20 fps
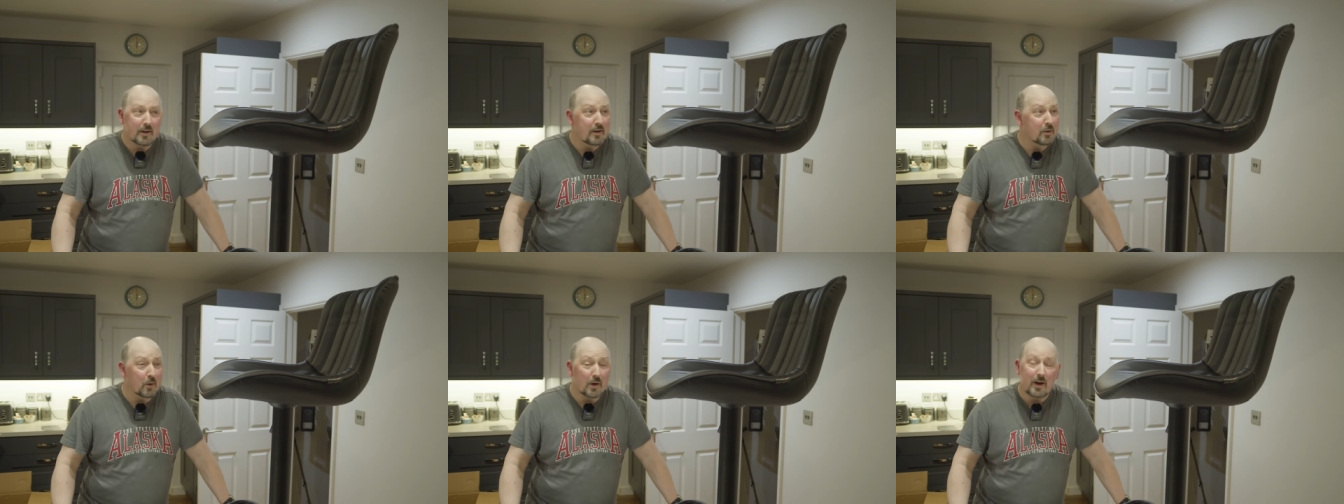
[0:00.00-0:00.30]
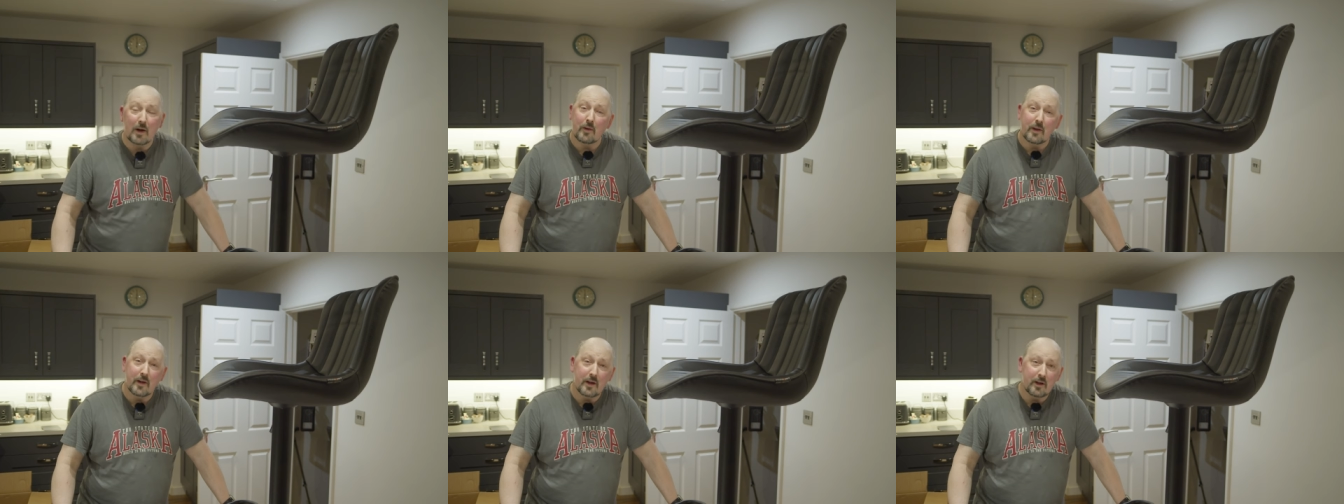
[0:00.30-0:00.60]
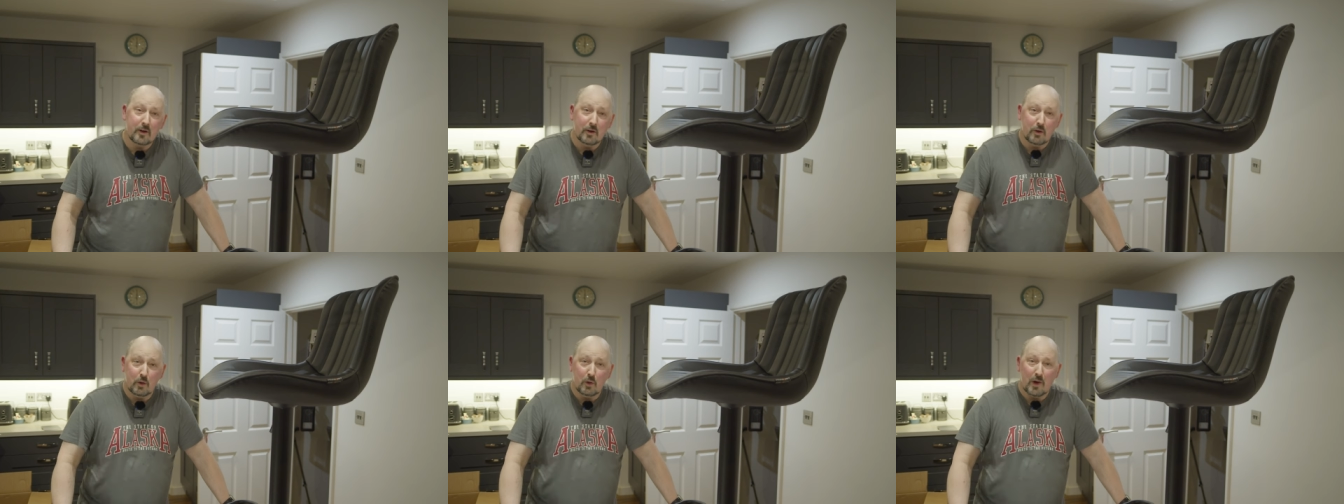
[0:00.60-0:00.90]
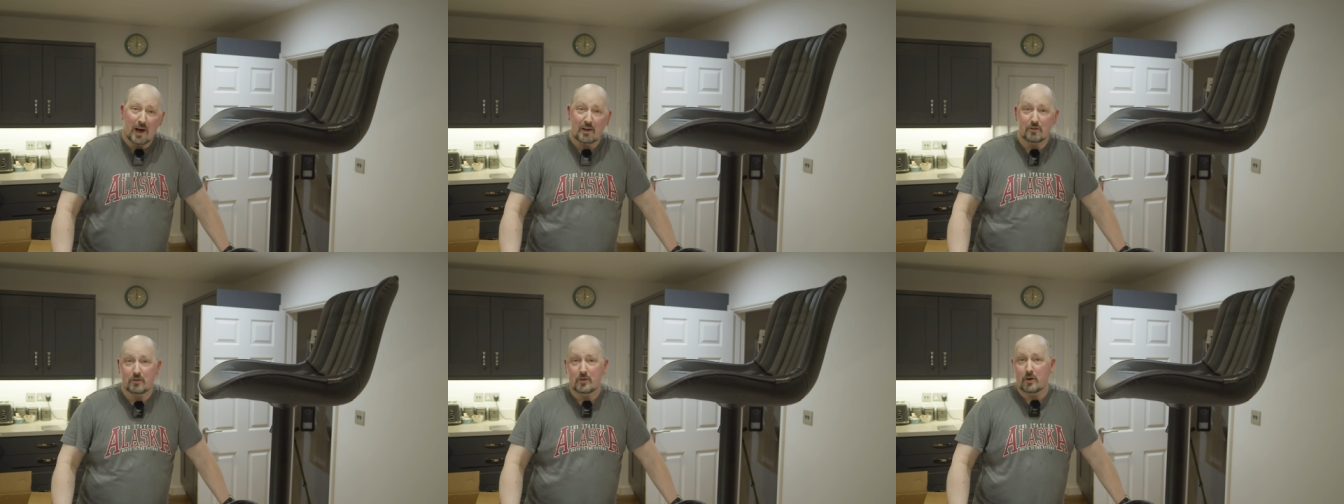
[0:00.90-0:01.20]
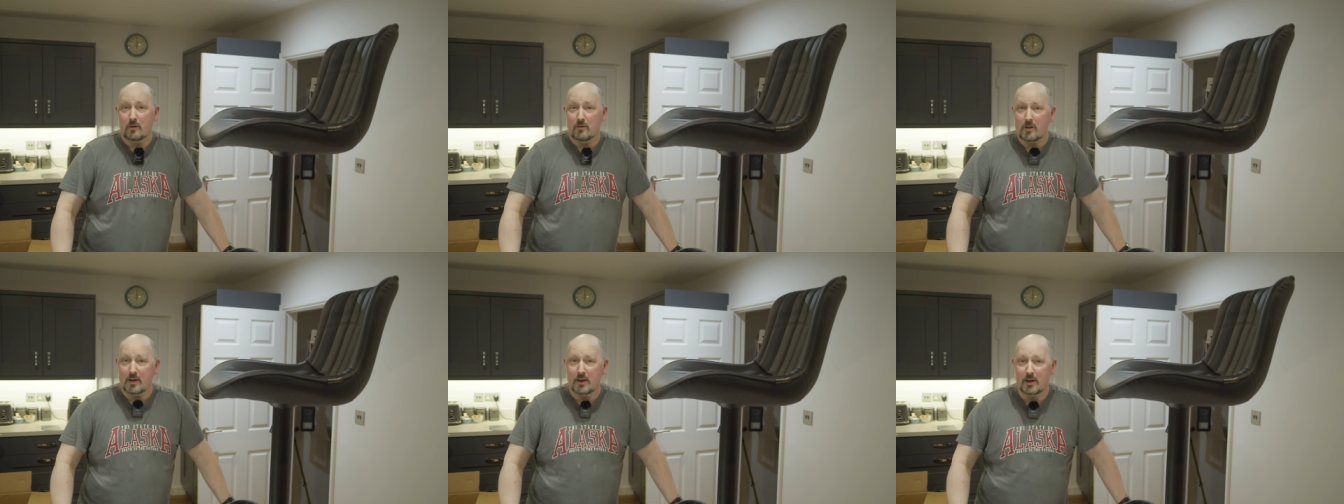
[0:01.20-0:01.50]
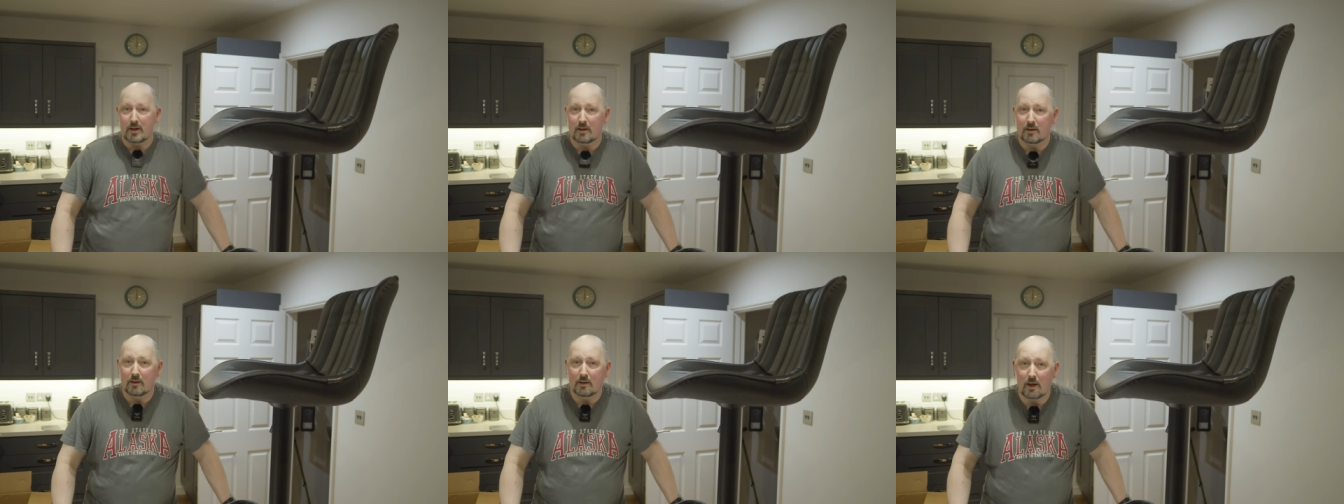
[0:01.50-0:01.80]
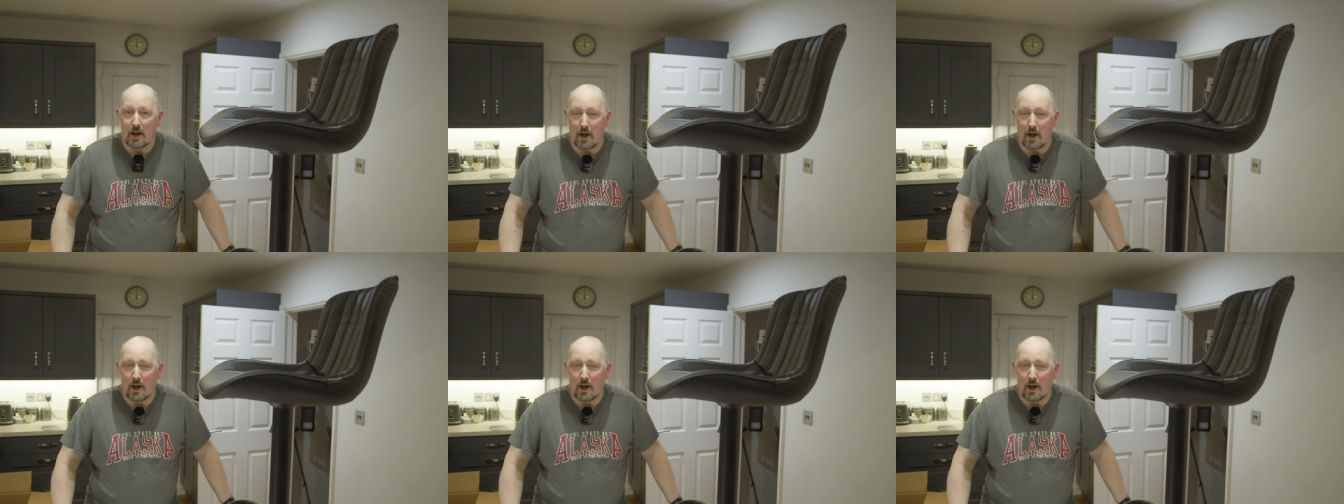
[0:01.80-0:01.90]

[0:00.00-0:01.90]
anyone out there who hasn't already,